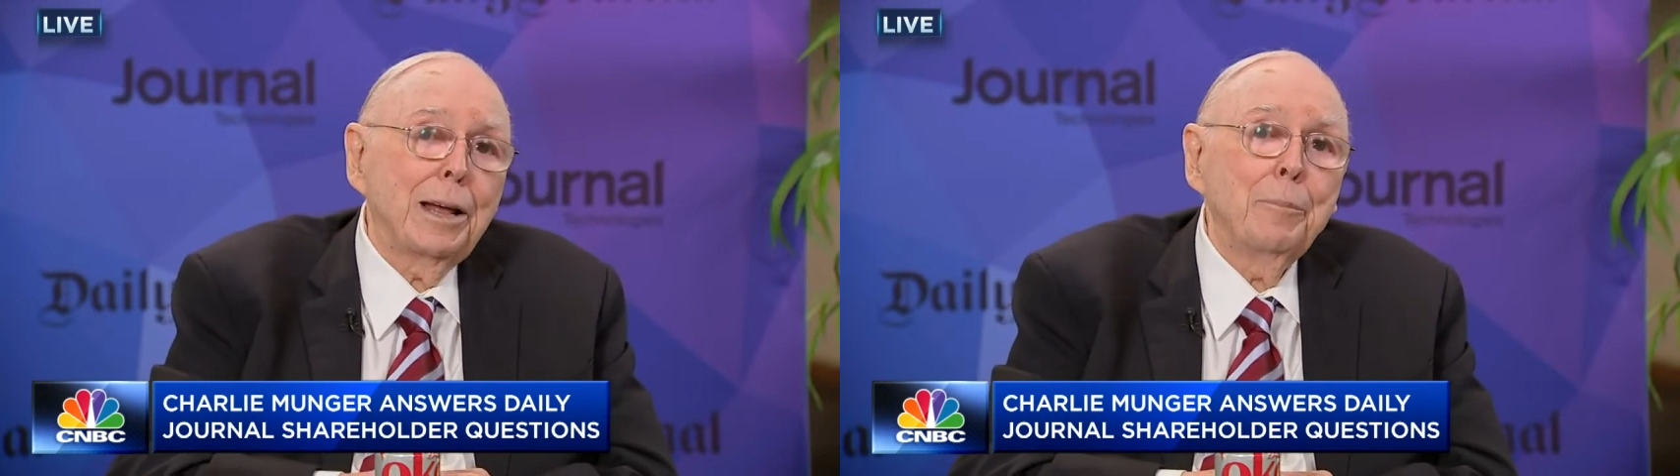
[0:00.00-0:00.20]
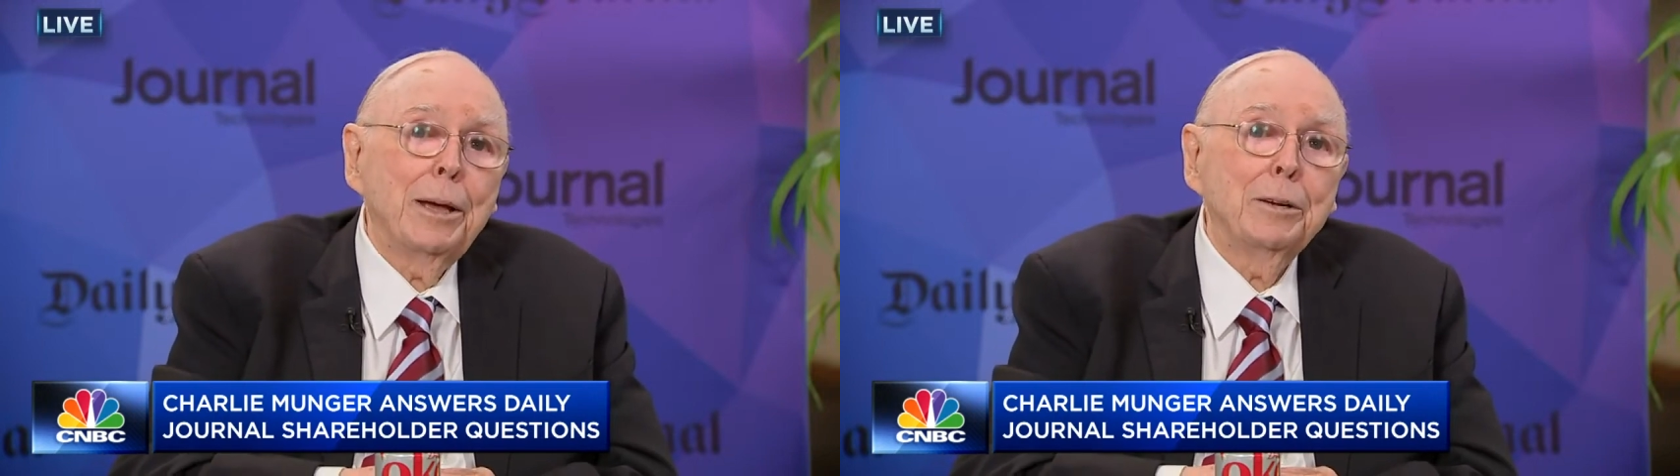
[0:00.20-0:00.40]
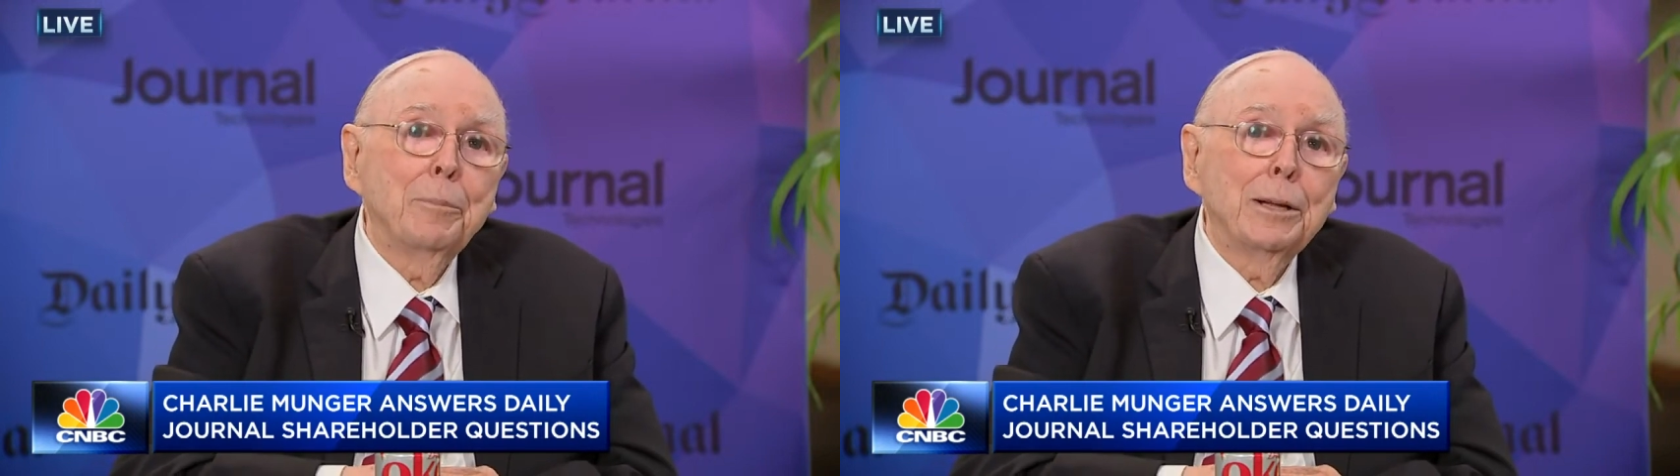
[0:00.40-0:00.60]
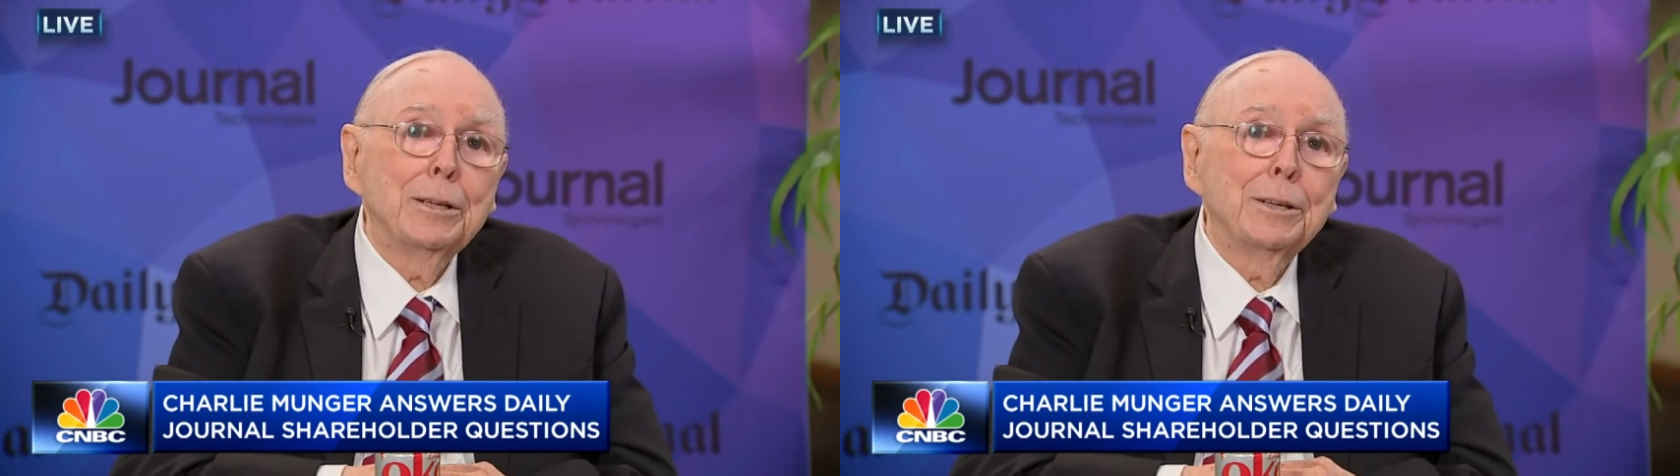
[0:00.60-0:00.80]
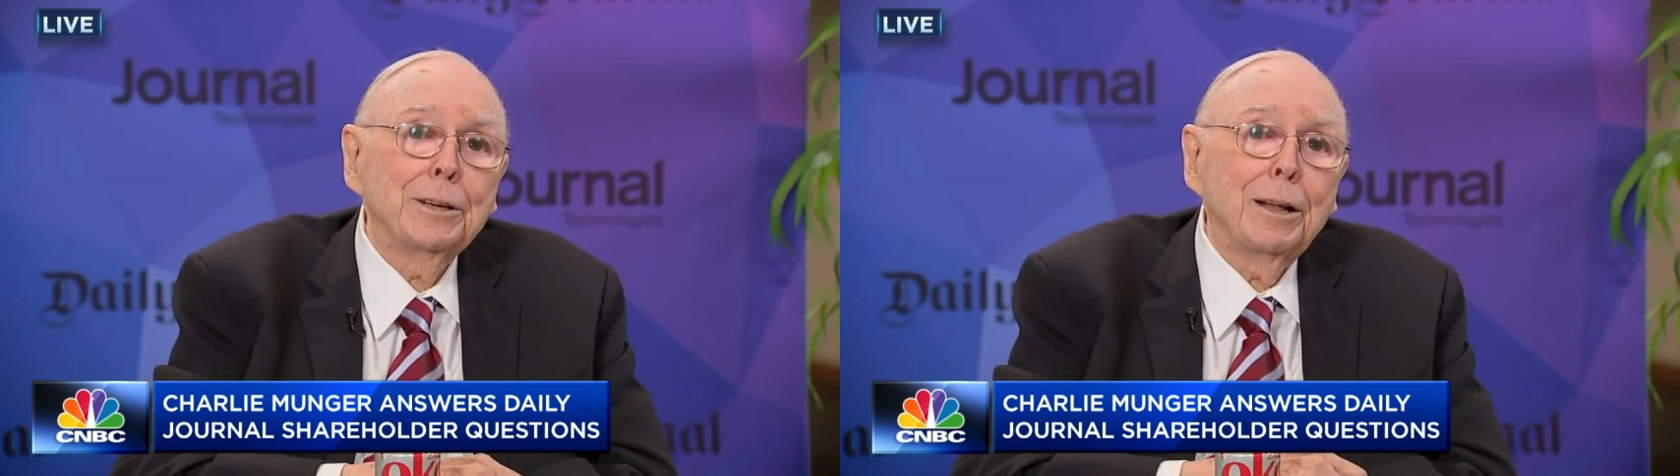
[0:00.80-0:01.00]
I made a
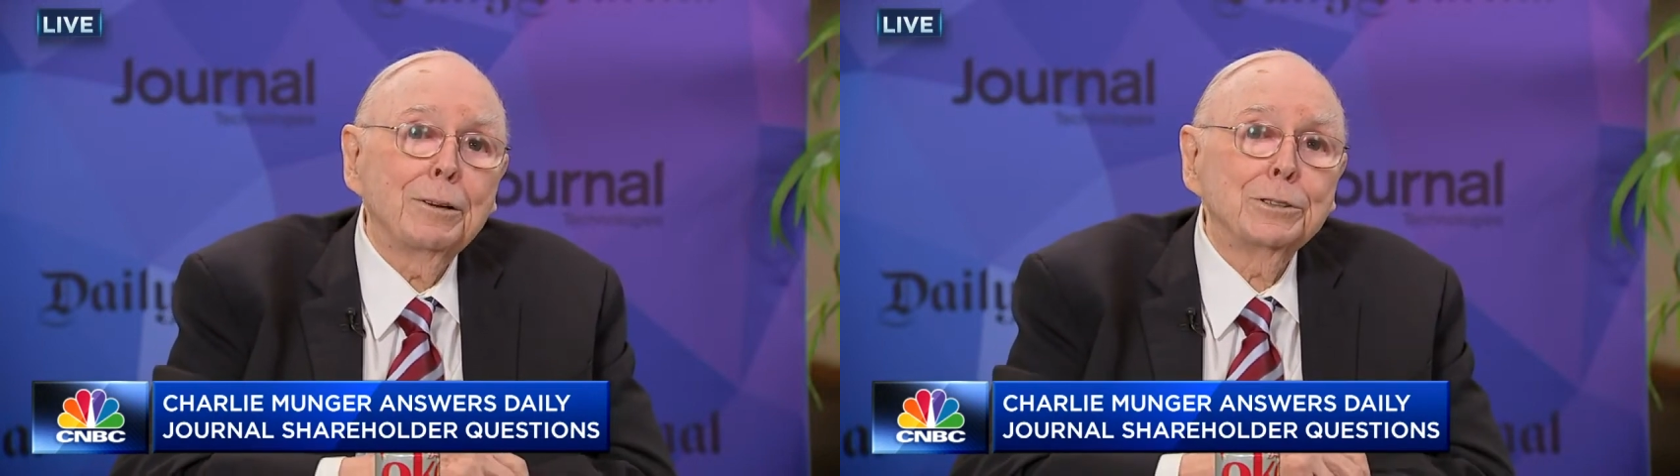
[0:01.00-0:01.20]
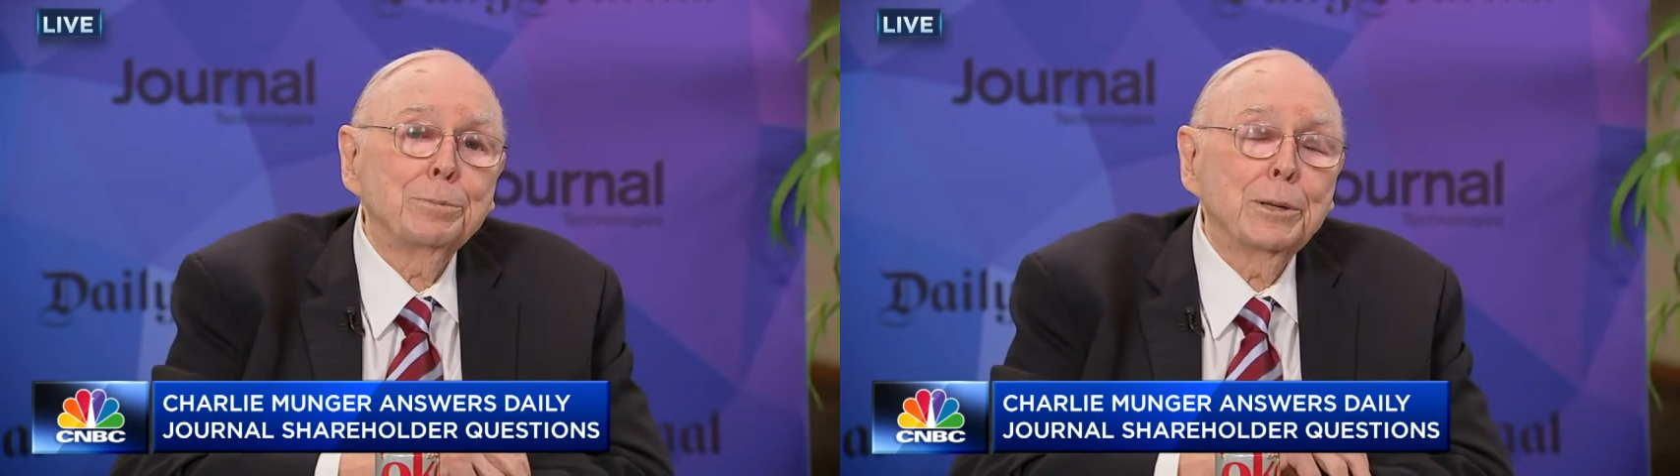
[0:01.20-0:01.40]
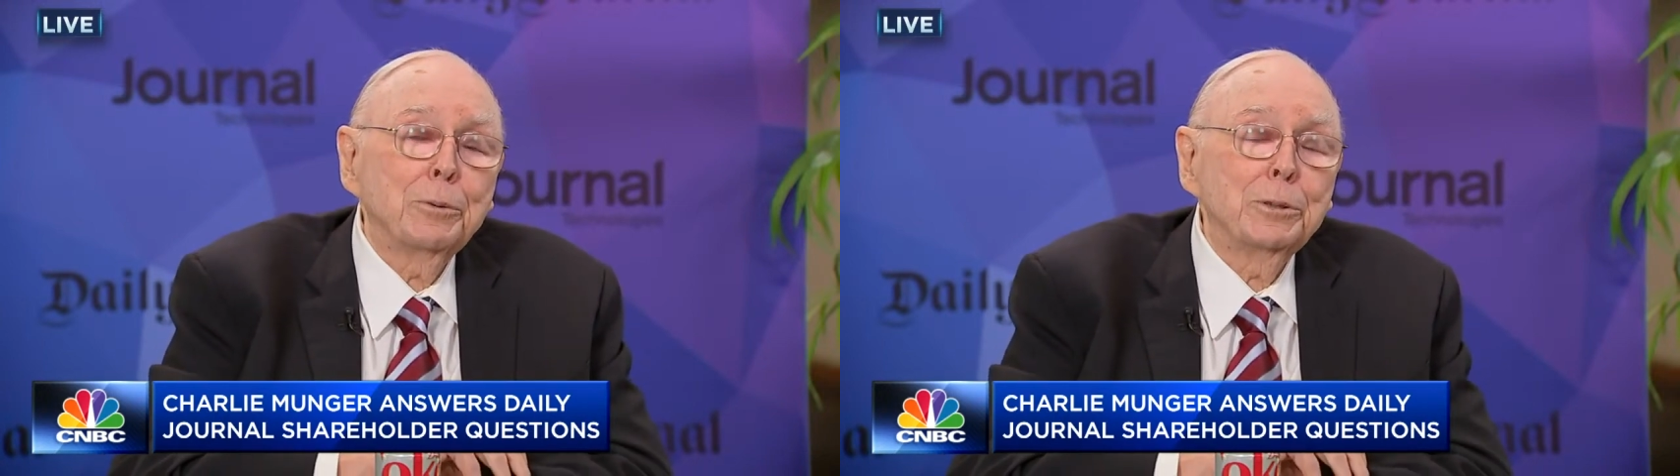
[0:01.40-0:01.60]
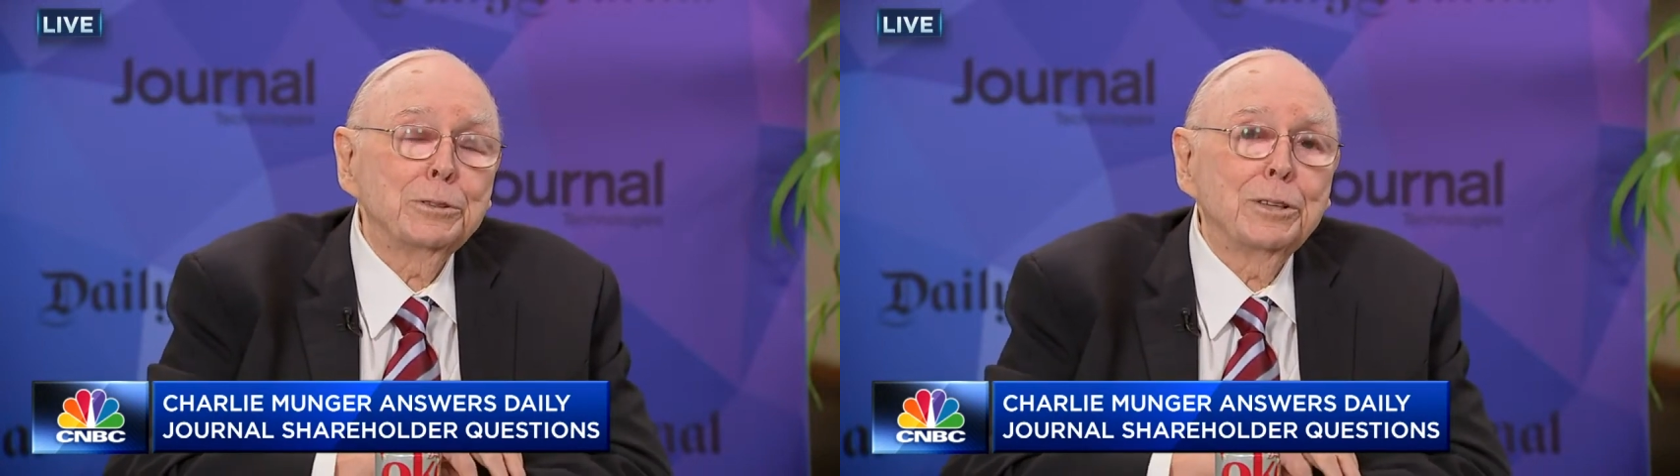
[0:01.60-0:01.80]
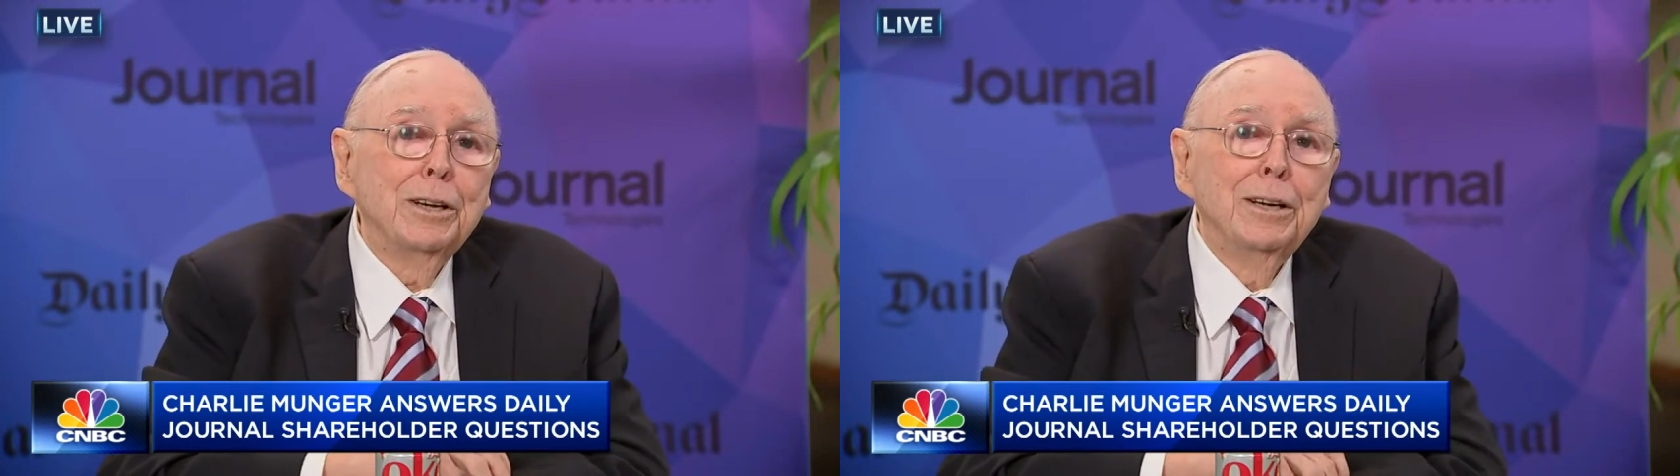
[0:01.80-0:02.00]
million dollars, but it
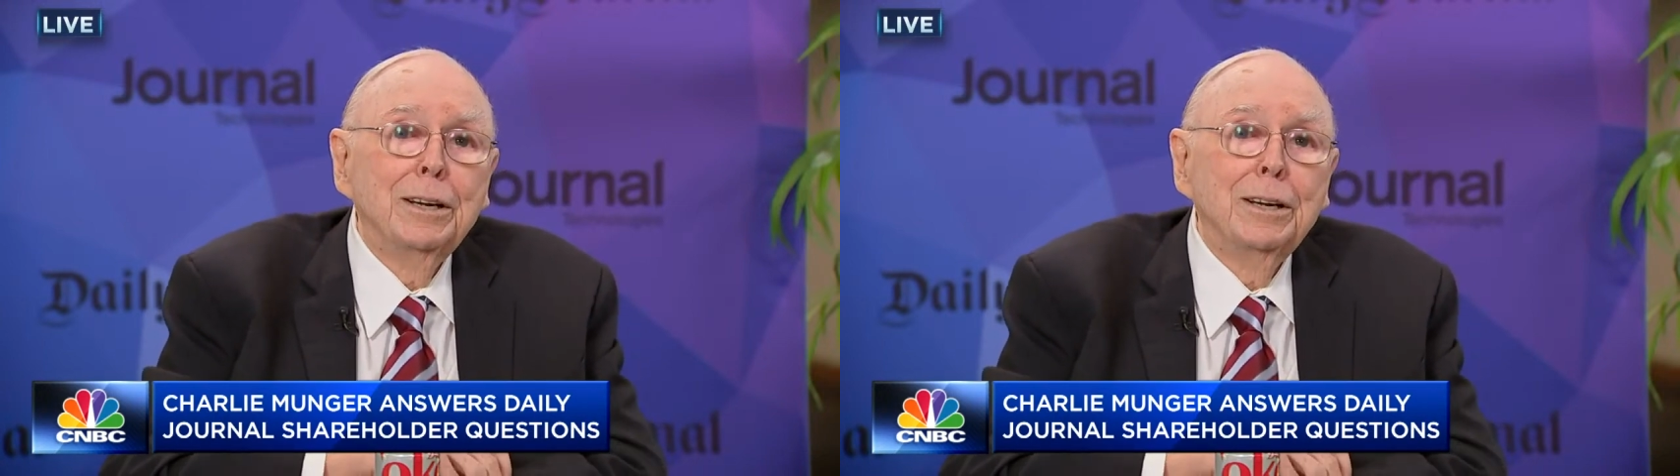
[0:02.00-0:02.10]
was